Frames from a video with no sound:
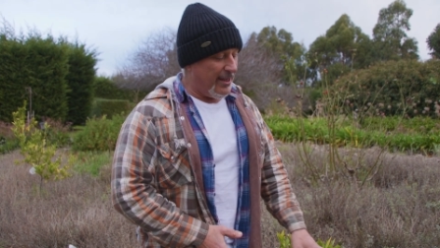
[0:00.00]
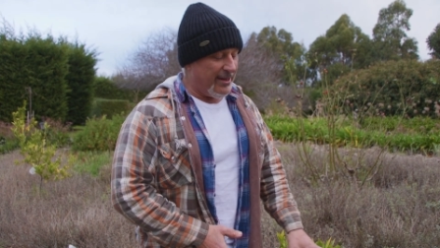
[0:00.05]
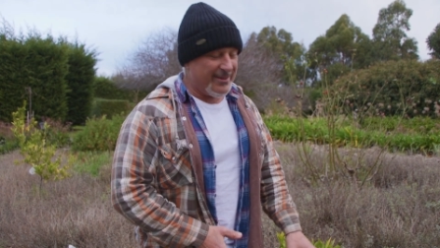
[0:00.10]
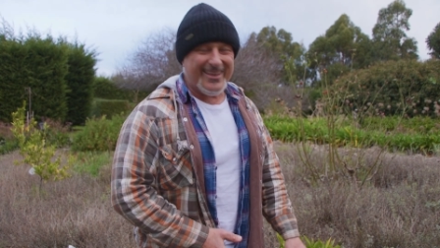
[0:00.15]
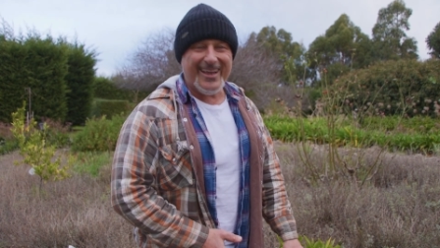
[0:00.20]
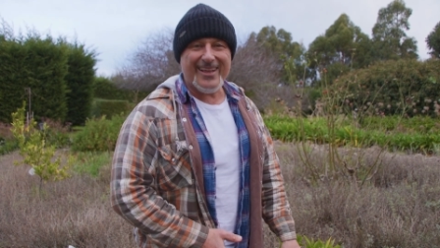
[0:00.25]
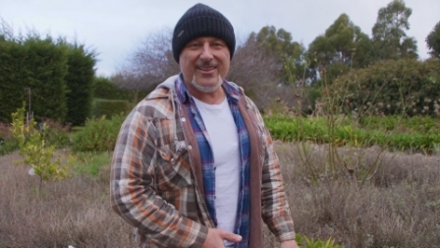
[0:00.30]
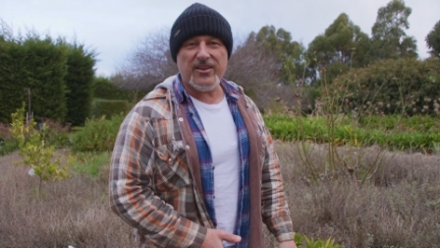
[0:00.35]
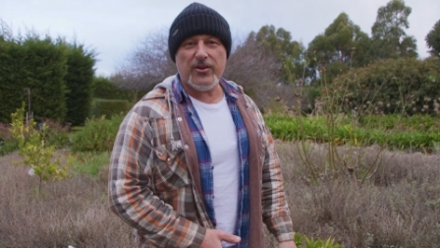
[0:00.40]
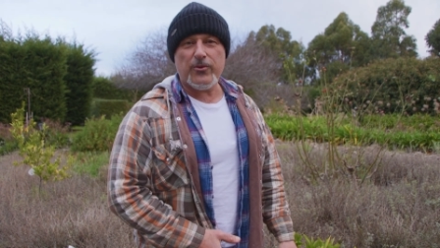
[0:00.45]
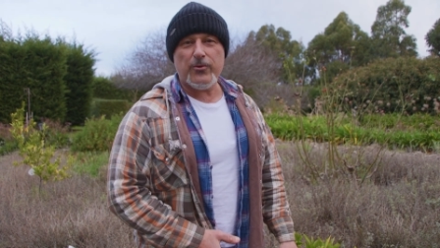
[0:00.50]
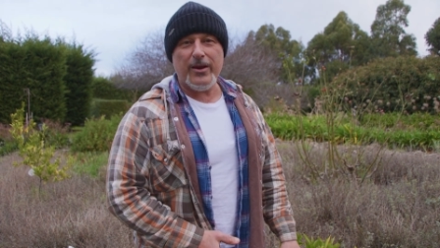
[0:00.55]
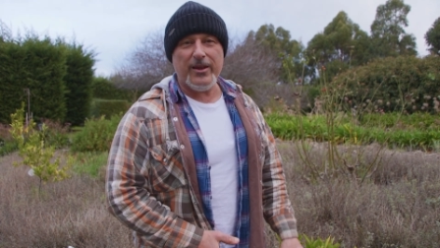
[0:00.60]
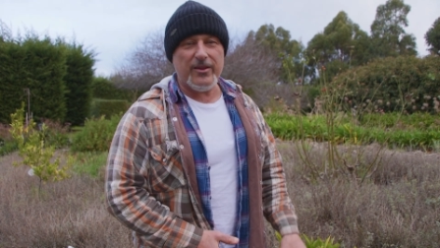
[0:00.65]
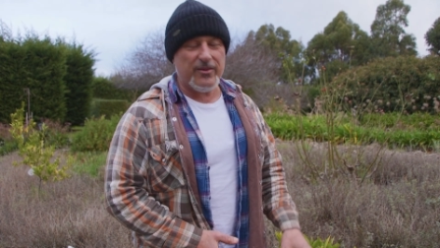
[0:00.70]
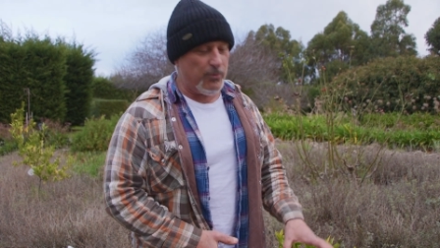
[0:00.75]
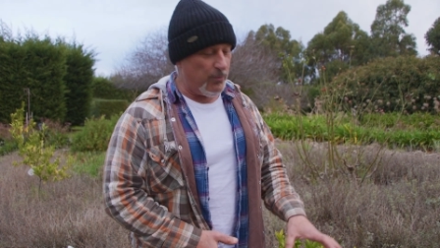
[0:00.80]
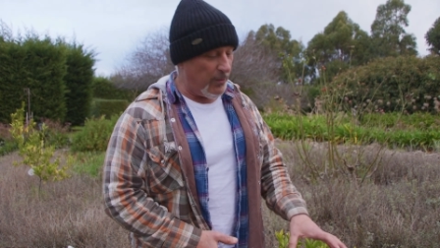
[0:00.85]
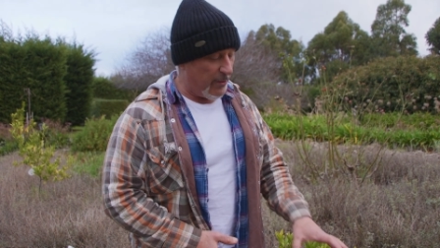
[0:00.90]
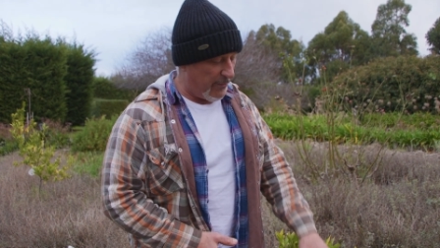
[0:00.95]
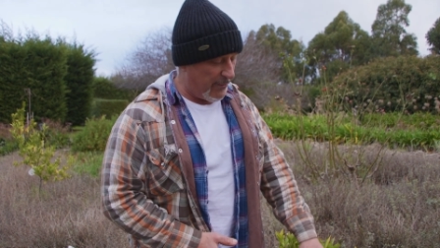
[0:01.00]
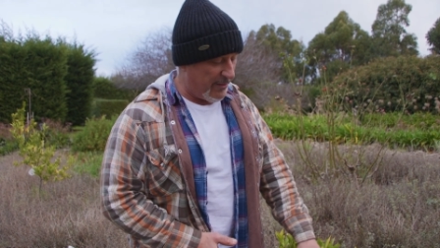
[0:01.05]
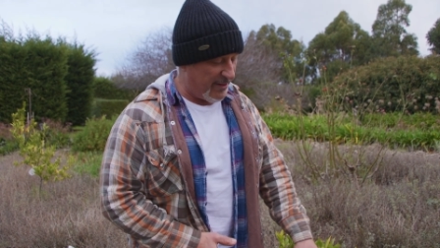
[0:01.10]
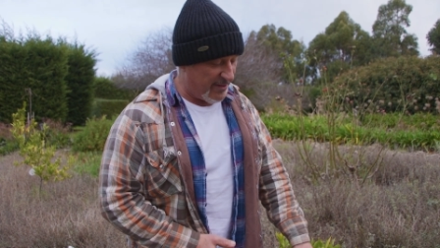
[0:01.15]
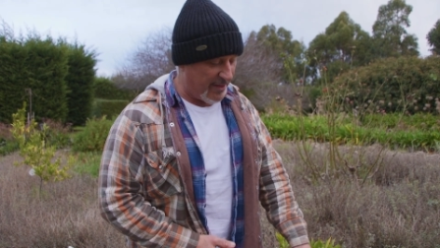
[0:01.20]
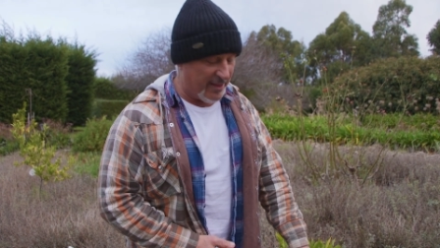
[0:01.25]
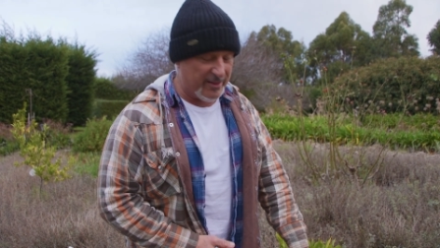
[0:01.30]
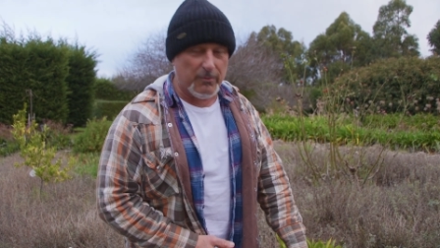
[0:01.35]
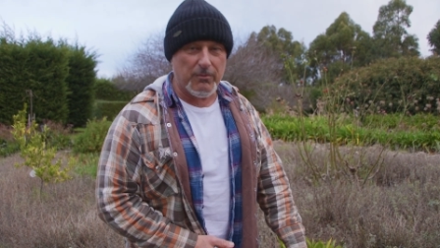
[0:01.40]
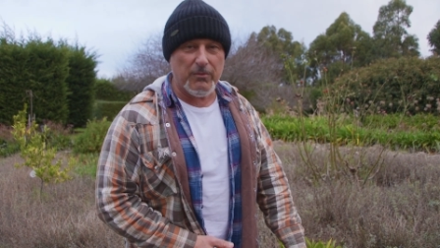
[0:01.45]
10 degrees where it
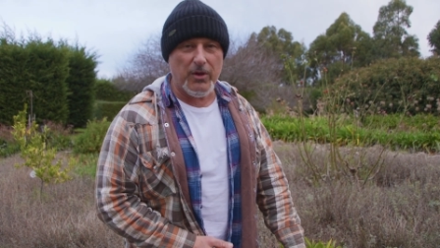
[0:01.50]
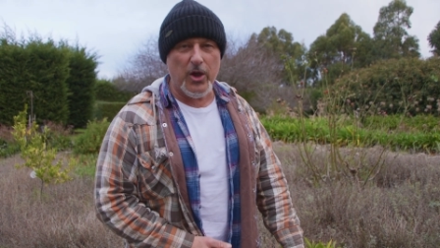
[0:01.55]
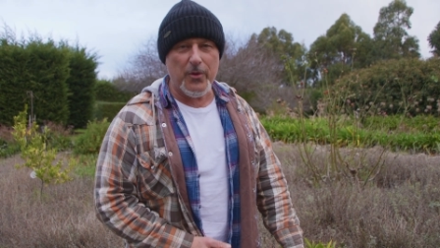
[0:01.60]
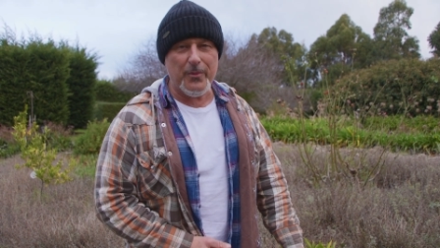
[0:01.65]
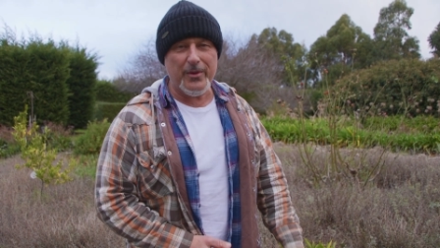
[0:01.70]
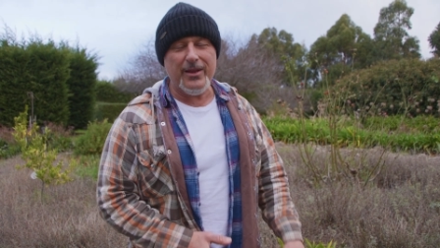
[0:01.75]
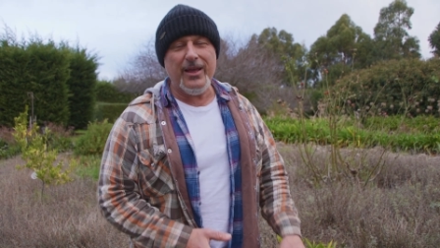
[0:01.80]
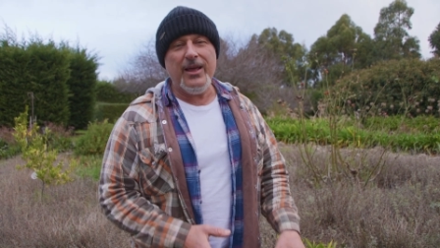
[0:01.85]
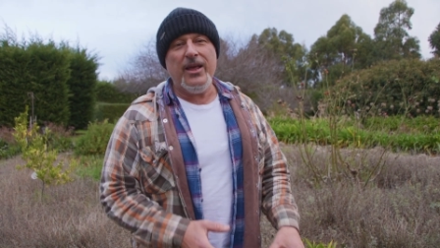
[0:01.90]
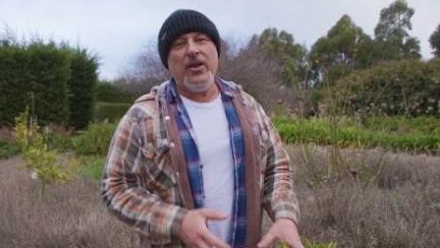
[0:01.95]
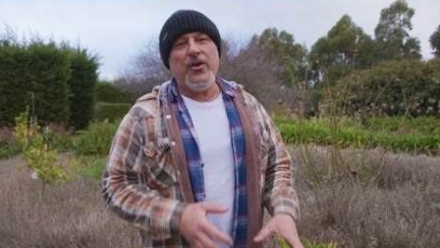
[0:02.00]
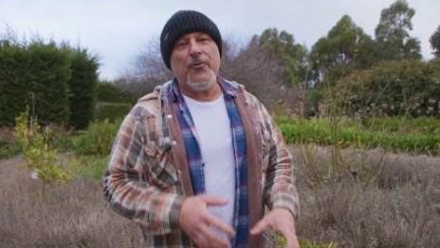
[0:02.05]
is at the moment